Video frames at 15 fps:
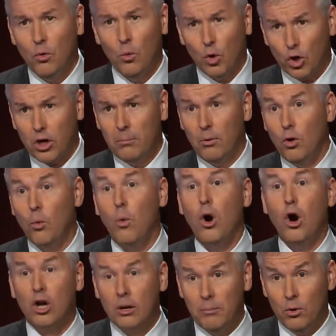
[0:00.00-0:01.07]
workable,
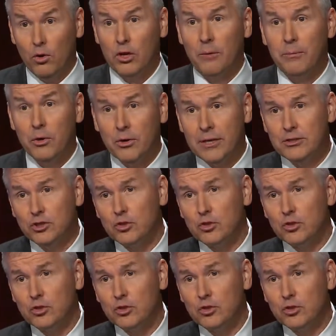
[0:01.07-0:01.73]
walkable communities.